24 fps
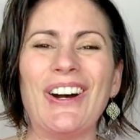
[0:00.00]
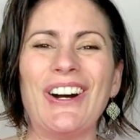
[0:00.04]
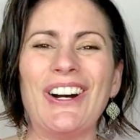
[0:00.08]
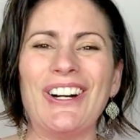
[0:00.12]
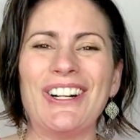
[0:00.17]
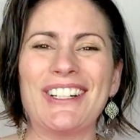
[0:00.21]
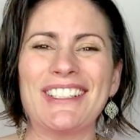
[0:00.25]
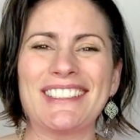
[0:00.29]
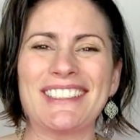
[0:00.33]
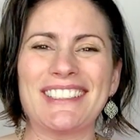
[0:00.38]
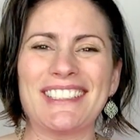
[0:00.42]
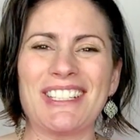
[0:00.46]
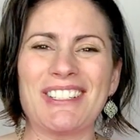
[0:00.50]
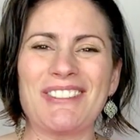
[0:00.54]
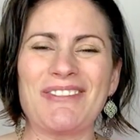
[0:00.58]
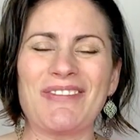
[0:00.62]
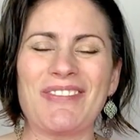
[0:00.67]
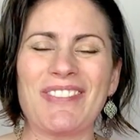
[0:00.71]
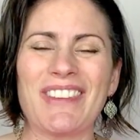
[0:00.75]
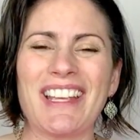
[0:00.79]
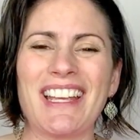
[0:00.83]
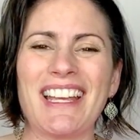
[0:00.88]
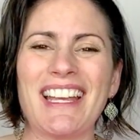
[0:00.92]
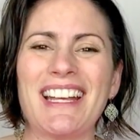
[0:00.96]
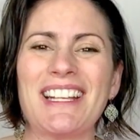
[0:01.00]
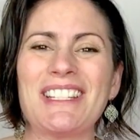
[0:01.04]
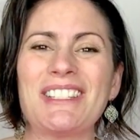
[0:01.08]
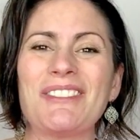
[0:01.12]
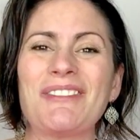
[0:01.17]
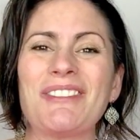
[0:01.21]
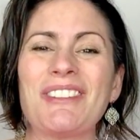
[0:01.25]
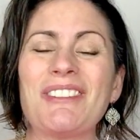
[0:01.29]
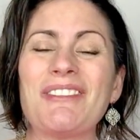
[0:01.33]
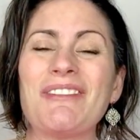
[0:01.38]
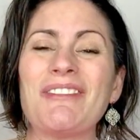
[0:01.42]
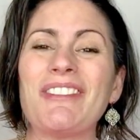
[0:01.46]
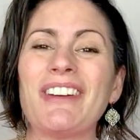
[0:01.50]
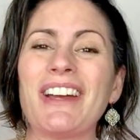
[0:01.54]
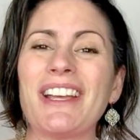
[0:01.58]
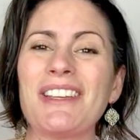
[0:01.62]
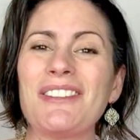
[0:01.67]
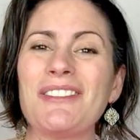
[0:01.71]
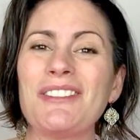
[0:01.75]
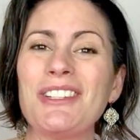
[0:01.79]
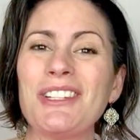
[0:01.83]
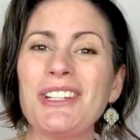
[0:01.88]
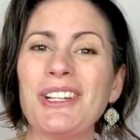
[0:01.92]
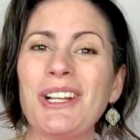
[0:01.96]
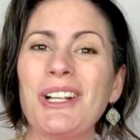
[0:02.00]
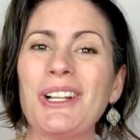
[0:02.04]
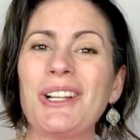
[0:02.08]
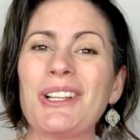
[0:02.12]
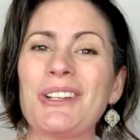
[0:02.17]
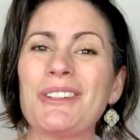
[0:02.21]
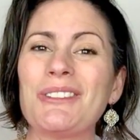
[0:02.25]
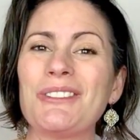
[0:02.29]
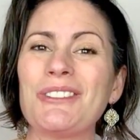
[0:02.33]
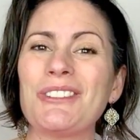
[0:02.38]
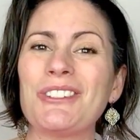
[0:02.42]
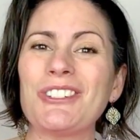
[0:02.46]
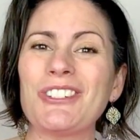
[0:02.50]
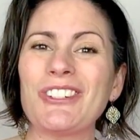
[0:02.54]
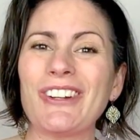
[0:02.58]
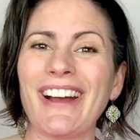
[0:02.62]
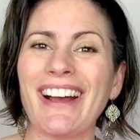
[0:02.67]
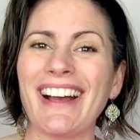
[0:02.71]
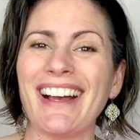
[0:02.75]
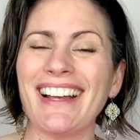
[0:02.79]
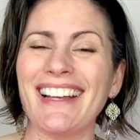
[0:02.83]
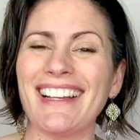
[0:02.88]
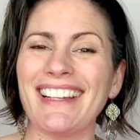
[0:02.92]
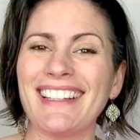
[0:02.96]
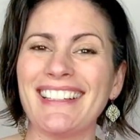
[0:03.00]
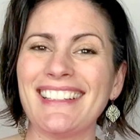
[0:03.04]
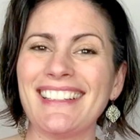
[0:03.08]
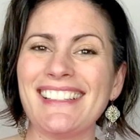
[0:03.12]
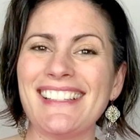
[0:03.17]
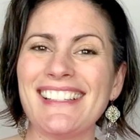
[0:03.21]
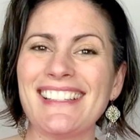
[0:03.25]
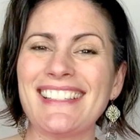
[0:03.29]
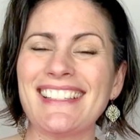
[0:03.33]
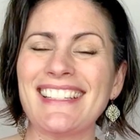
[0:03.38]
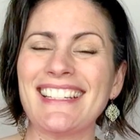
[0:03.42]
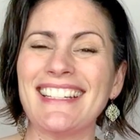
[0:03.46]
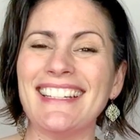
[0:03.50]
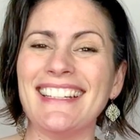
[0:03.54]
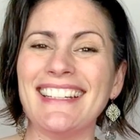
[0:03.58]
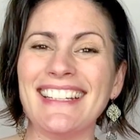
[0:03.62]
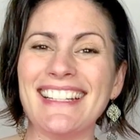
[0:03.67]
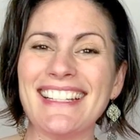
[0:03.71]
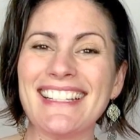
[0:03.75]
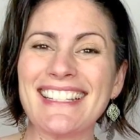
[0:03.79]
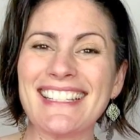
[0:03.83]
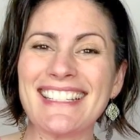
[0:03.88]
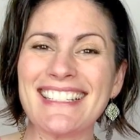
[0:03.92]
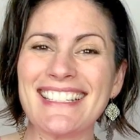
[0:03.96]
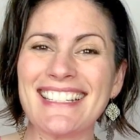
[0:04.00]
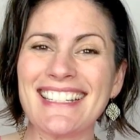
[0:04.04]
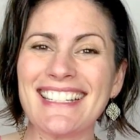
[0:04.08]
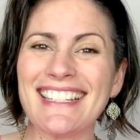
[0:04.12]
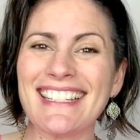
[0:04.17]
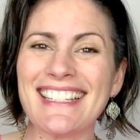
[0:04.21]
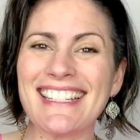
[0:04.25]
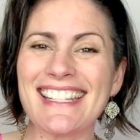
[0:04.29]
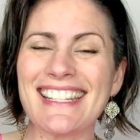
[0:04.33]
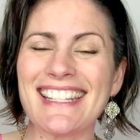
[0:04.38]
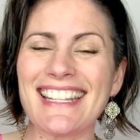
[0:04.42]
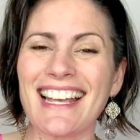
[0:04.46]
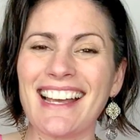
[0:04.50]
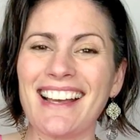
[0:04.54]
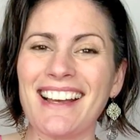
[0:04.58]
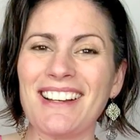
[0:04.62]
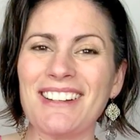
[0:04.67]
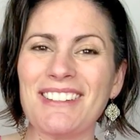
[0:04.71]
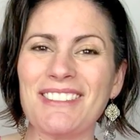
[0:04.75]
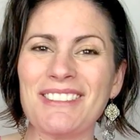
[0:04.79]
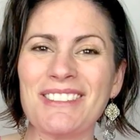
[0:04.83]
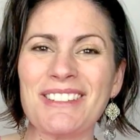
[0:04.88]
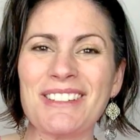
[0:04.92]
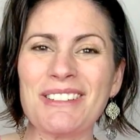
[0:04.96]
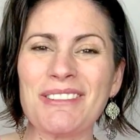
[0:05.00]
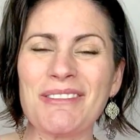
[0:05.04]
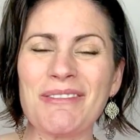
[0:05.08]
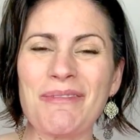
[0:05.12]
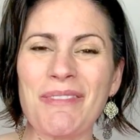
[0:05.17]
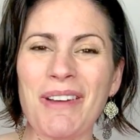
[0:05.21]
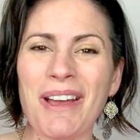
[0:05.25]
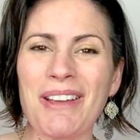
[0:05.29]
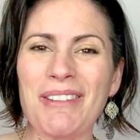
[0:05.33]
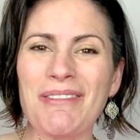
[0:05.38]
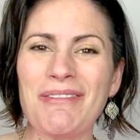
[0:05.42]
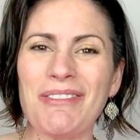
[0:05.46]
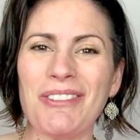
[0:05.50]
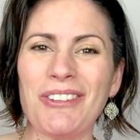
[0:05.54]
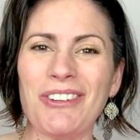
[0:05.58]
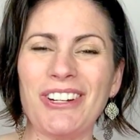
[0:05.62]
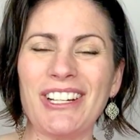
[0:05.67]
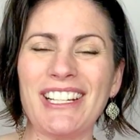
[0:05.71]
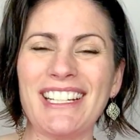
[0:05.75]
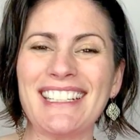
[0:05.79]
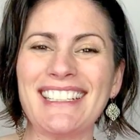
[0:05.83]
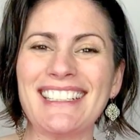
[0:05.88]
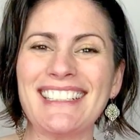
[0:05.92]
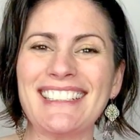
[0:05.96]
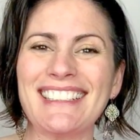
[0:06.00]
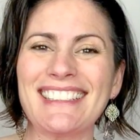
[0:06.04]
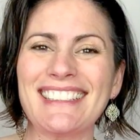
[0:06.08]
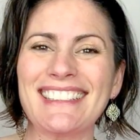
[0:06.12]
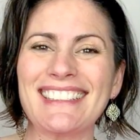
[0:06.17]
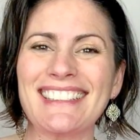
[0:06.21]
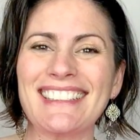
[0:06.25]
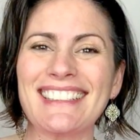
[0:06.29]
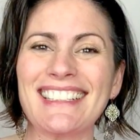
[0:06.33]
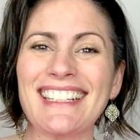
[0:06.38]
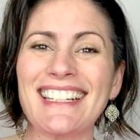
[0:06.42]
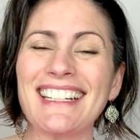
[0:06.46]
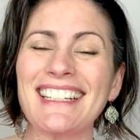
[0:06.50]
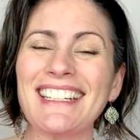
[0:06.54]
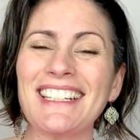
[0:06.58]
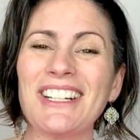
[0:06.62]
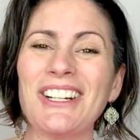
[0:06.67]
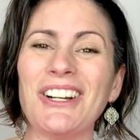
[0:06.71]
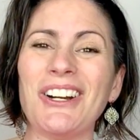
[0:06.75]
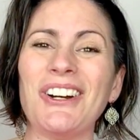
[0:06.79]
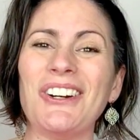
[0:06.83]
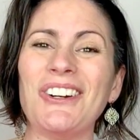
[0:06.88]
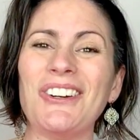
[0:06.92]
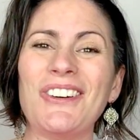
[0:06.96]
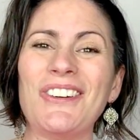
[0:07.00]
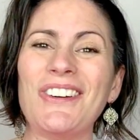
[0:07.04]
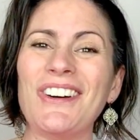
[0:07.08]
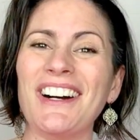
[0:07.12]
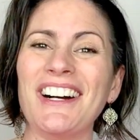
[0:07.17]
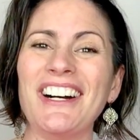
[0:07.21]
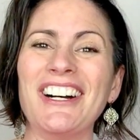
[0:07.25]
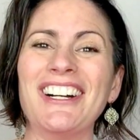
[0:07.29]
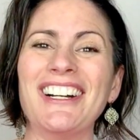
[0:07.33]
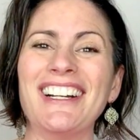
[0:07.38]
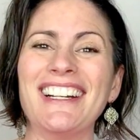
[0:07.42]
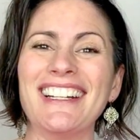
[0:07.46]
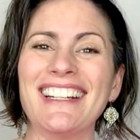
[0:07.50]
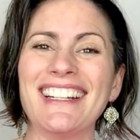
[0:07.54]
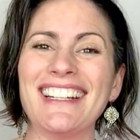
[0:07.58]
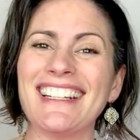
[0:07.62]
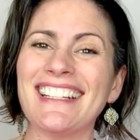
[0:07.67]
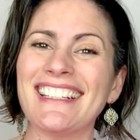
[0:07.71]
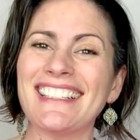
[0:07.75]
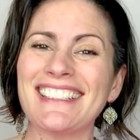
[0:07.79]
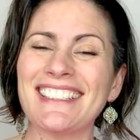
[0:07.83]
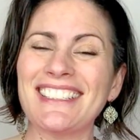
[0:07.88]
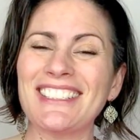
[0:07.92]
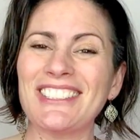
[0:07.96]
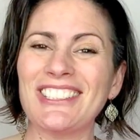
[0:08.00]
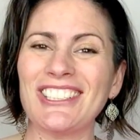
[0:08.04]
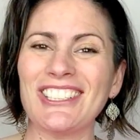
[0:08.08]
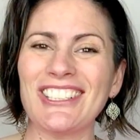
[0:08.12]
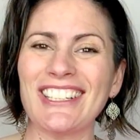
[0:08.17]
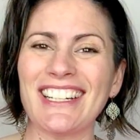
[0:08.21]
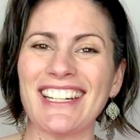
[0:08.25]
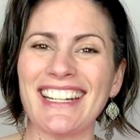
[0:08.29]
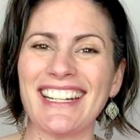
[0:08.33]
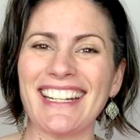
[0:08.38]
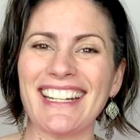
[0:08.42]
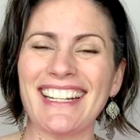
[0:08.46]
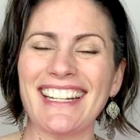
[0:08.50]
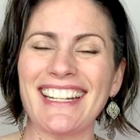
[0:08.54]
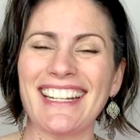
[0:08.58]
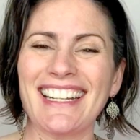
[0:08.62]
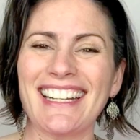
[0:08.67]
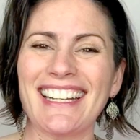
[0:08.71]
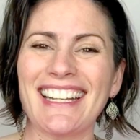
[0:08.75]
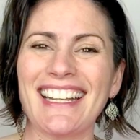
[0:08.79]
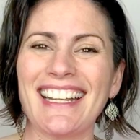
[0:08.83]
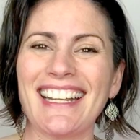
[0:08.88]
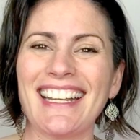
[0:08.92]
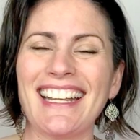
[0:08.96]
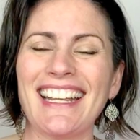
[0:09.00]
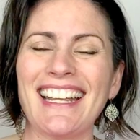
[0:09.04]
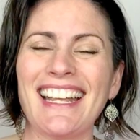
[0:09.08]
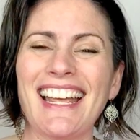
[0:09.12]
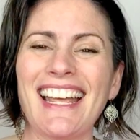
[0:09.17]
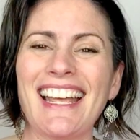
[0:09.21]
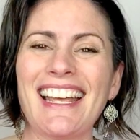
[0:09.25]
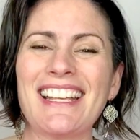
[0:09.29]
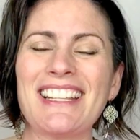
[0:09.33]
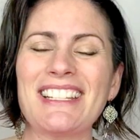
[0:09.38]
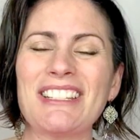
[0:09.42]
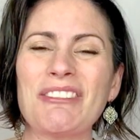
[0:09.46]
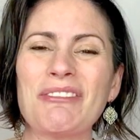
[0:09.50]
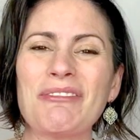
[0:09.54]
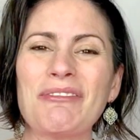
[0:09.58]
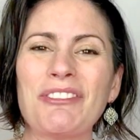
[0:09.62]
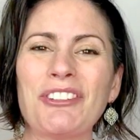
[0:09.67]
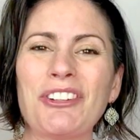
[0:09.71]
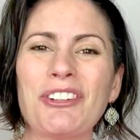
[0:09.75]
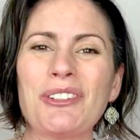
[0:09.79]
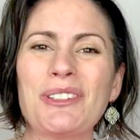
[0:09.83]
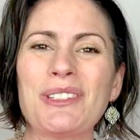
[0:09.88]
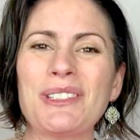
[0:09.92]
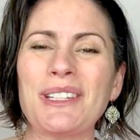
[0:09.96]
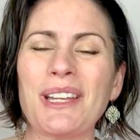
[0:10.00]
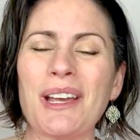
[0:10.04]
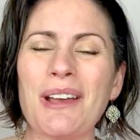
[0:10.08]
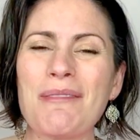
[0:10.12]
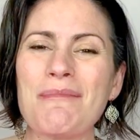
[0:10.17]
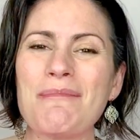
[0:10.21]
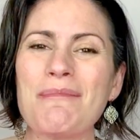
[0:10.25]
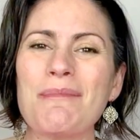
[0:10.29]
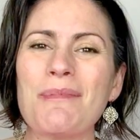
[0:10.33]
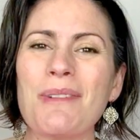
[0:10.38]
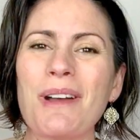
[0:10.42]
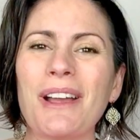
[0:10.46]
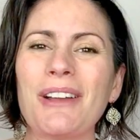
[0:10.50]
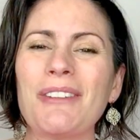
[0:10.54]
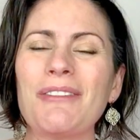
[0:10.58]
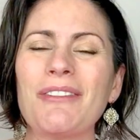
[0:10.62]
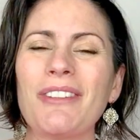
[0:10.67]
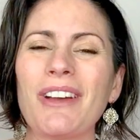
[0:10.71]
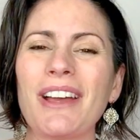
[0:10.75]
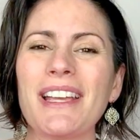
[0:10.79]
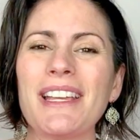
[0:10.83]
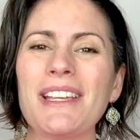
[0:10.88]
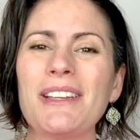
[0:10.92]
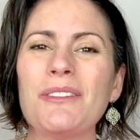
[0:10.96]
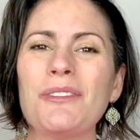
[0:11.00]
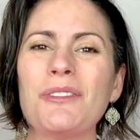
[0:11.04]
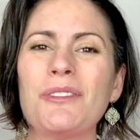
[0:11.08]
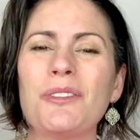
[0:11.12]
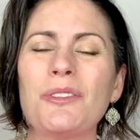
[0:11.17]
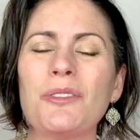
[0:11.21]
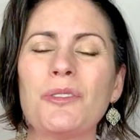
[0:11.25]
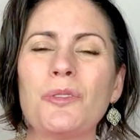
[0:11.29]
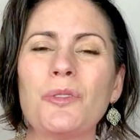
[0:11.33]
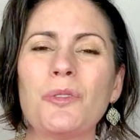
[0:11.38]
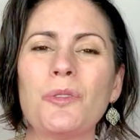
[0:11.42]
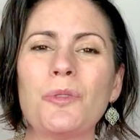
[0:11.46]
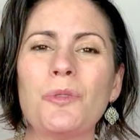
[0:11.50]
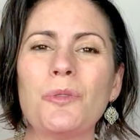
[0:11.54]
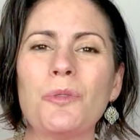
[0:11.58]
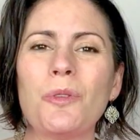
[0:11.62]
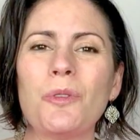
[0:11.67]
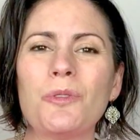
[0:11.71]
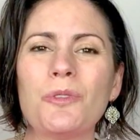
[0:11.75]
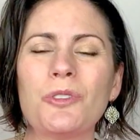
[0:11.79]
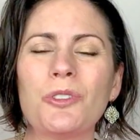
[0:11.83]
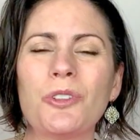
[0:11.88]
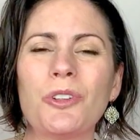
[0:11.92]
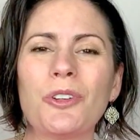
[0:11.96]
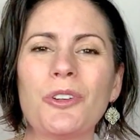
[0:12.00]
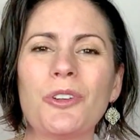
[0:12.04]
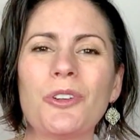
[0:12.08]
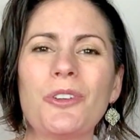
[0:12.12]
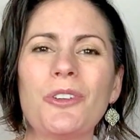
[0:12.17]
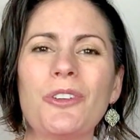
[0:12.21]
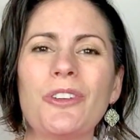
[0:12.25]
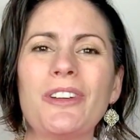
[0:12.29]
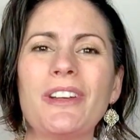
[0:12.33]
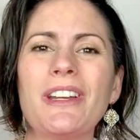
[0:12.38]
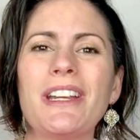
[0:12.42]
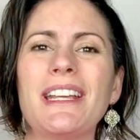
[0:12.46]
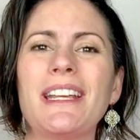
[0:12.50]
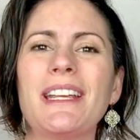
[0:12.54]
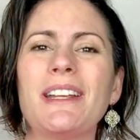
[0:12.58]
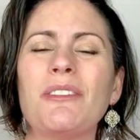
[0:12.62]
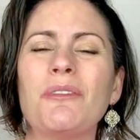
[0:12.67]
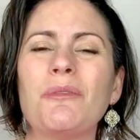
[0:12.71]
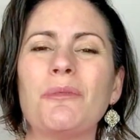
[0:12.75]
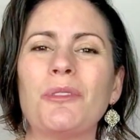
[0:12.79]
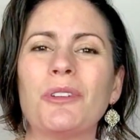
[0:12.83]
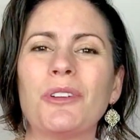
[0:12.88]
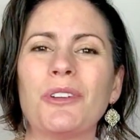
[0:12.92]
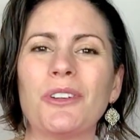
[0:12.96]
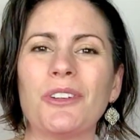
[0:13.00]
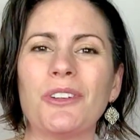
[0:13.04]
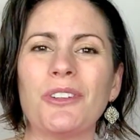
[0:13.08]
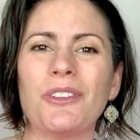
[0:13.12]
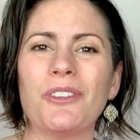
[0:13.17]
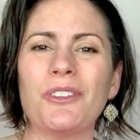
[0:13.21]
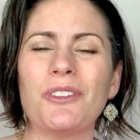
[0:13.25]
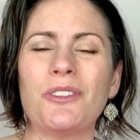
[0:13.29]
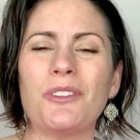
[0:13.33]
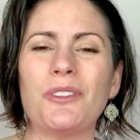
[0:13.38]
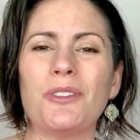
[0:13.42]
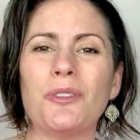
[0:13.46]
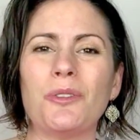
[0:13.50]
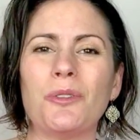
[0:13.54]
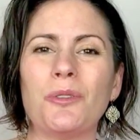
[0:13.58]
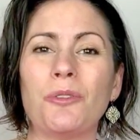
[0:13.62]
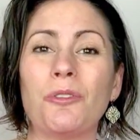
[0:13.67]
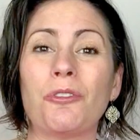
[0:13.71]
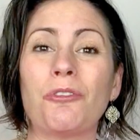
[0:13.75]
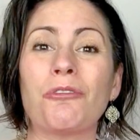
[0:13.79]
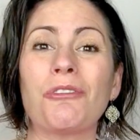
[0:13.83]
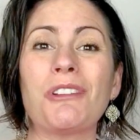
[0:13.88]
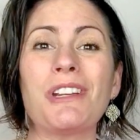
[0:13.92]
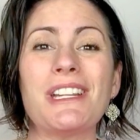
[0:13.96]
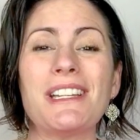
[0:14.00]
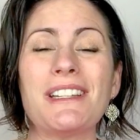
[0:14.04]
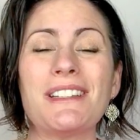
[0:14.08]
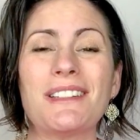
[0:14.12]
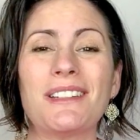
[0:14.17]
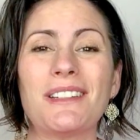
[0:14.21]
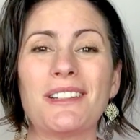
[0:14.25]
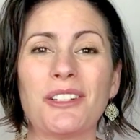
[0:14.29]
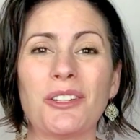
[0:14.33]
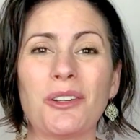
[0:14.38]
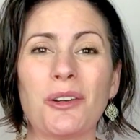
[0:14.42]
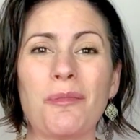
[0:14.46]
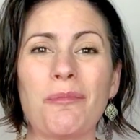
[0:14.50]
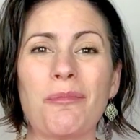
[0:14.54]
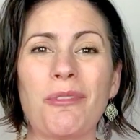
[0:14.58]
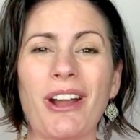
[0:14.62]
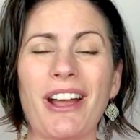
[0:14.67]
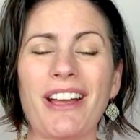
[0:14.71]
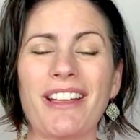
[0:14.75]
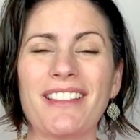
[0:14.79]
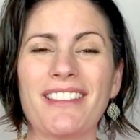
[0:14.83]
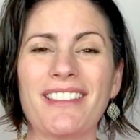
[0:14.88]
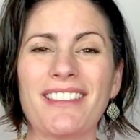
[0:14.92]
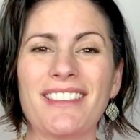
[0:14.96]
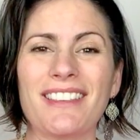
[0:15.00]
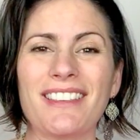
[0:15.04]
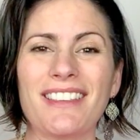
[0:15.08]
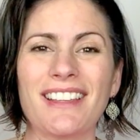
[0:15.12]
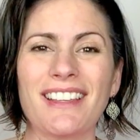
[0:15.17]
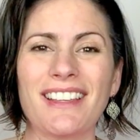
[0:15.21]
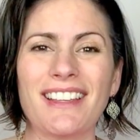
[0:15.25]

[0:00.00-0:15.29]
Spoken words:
Awesome. So I'm going to invite you to close your eyes and listen to the sound of my voice and go on this journey. So first up, I invite you to turn inward to greet your breath.